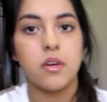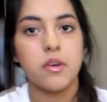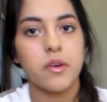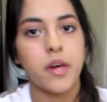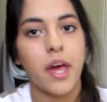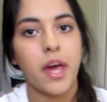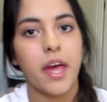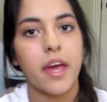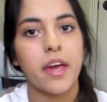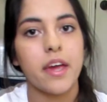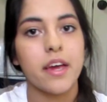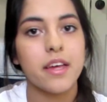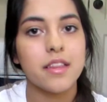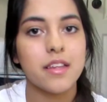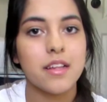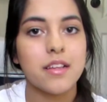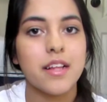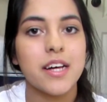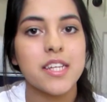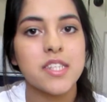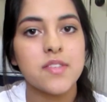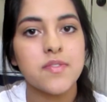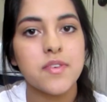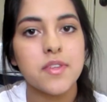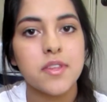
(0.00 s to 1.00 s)
Okay, and the
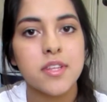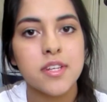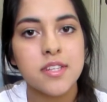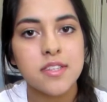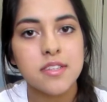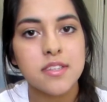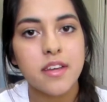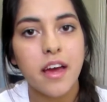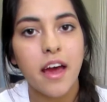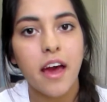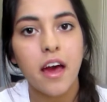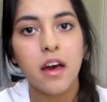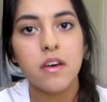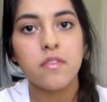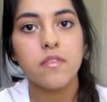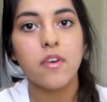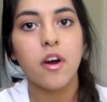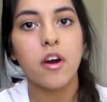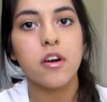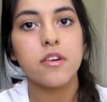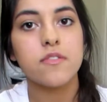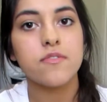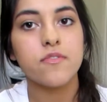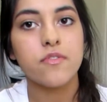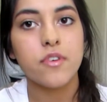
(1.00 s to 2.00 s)
last few things I have
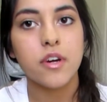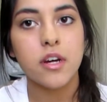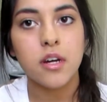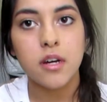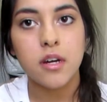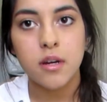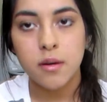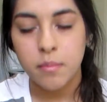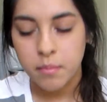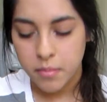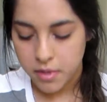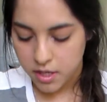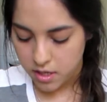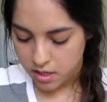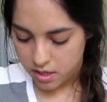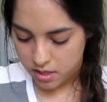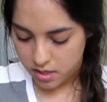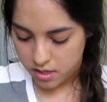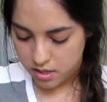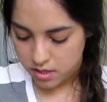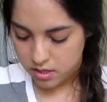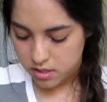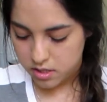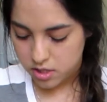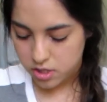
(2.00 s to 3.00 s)
are from
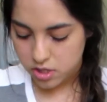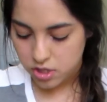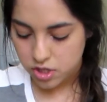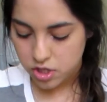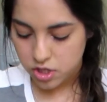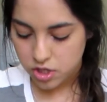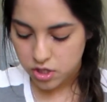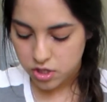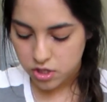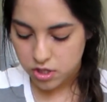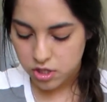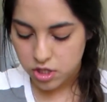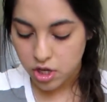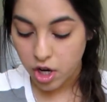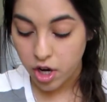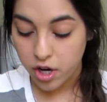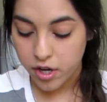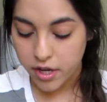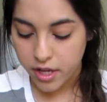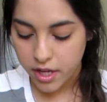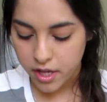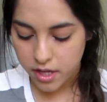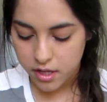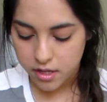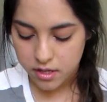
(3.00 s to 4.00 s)

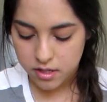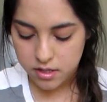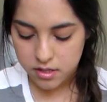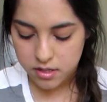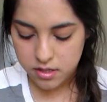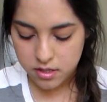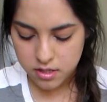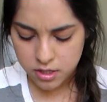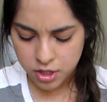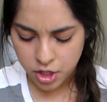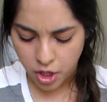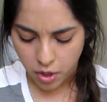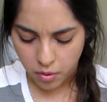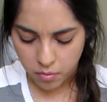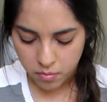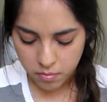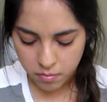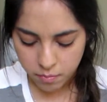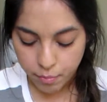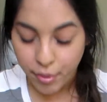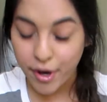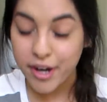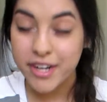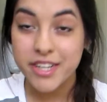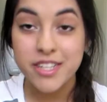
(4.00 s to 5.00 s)
Target. No,
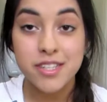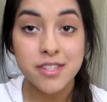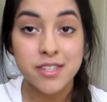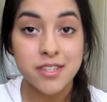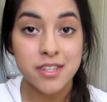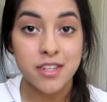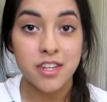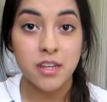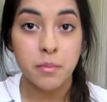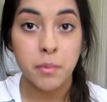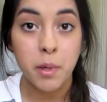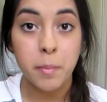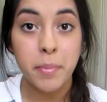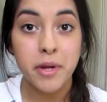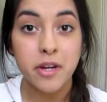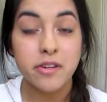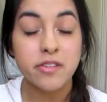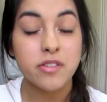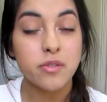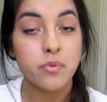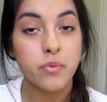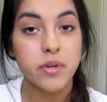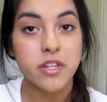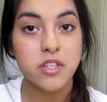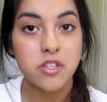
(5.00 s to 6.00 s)
Party City. My
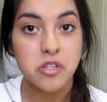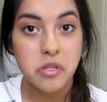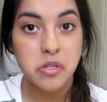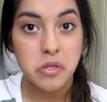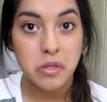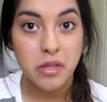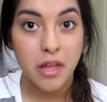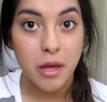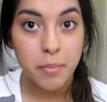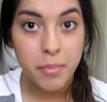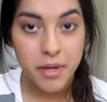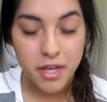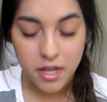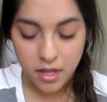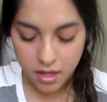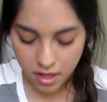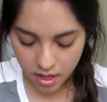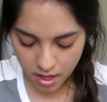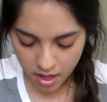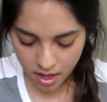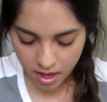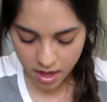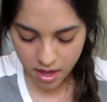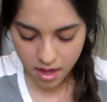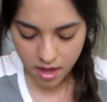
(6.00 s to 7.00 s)
parents went to Lubbock,
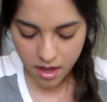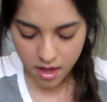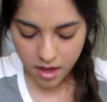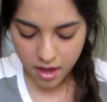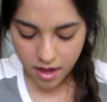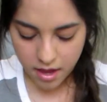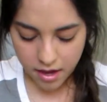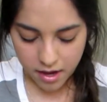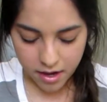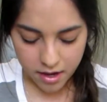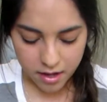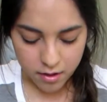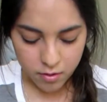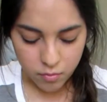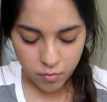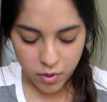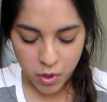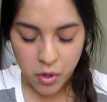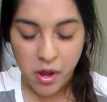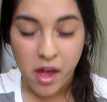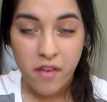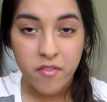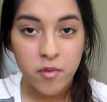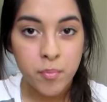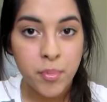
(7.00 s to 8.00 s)
and we
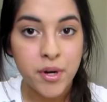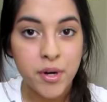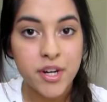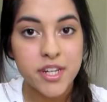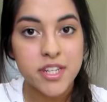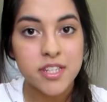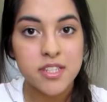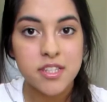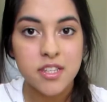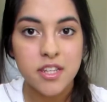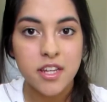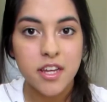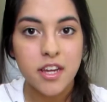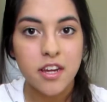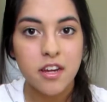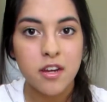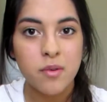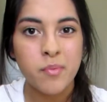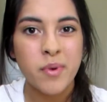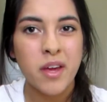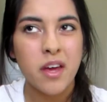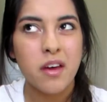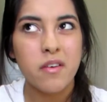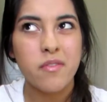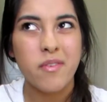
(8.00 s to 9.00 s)
don't have a Party City here.
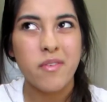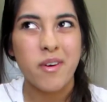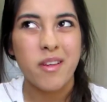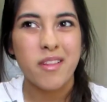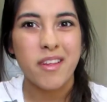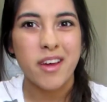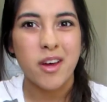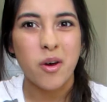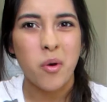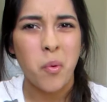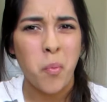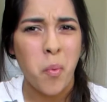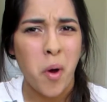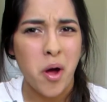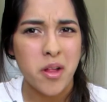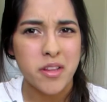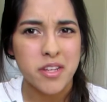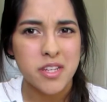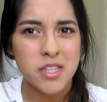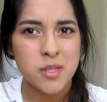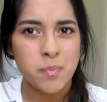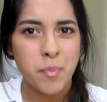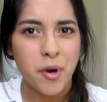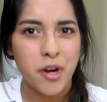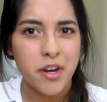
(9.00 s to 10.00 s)
We have like a
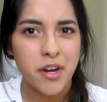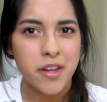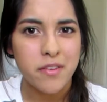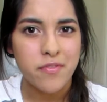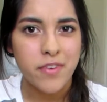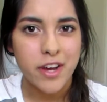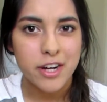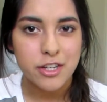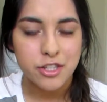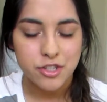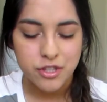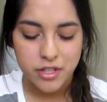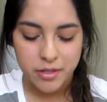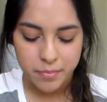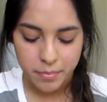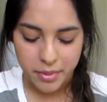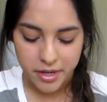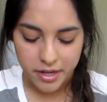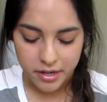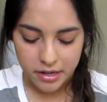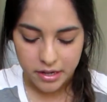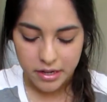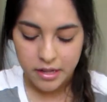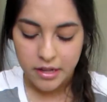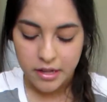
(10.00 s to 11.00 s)
Wally's Party Factory,
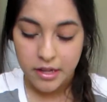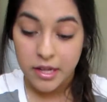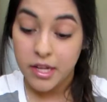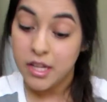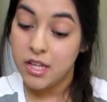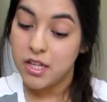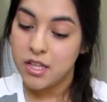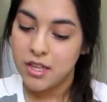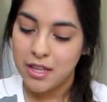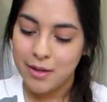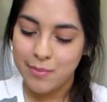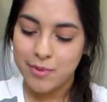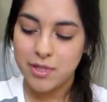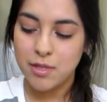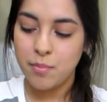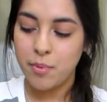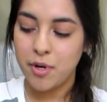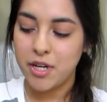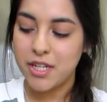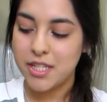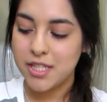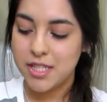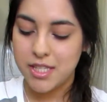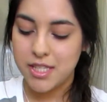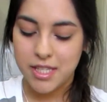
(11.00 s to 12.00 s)
but they went to
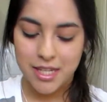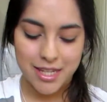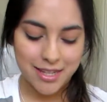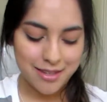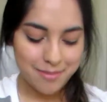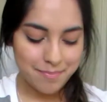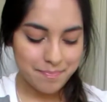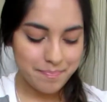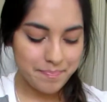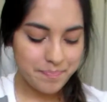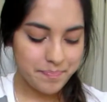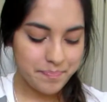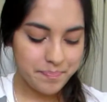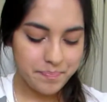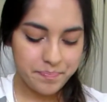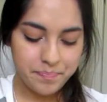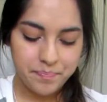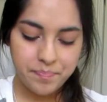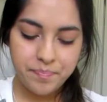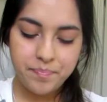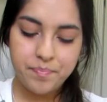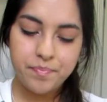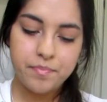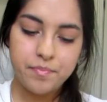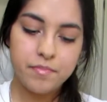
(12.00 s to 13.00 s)
Party City
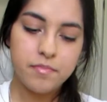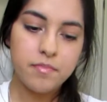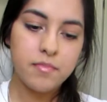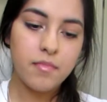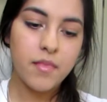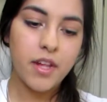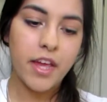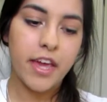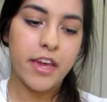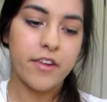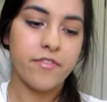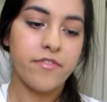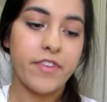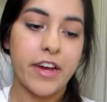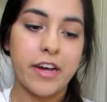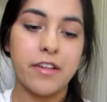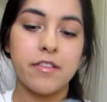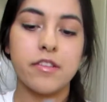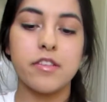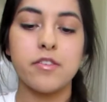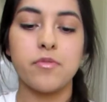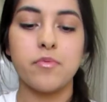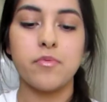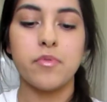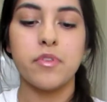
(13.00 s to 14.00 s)
and
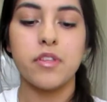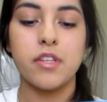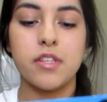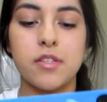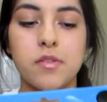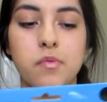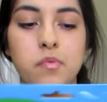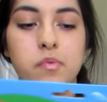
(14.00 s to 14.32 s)
found these